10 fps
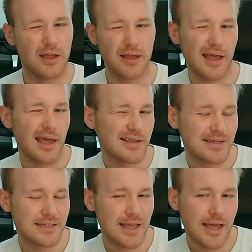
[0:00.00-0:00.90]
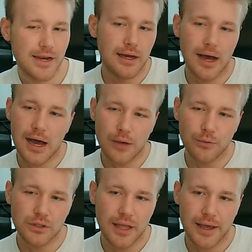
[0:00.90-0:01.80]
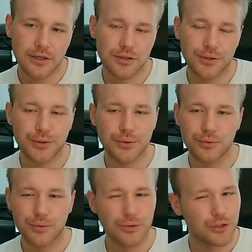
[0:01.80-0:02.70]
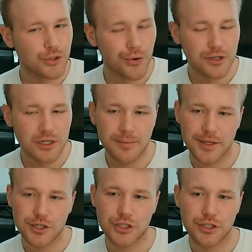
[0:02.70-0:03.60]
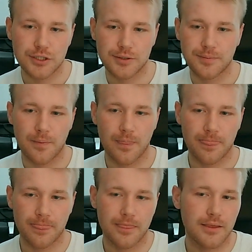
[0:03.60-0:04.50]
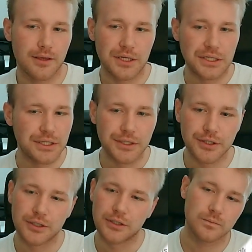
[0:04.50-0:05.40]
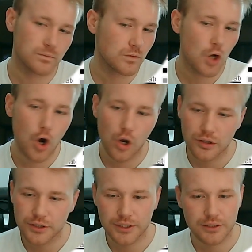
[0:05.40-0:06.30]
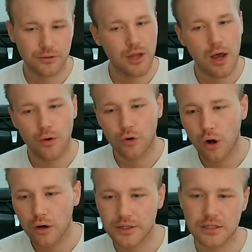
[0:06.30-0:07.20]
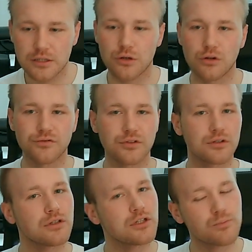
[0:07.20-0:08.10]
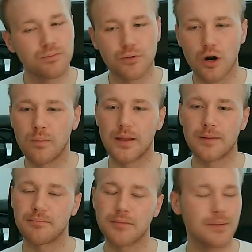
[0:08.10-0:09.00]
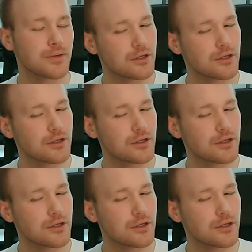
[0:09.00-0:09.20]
As I said, I would like to shortly mention here collagen, on how collagen solved this problem, maybe not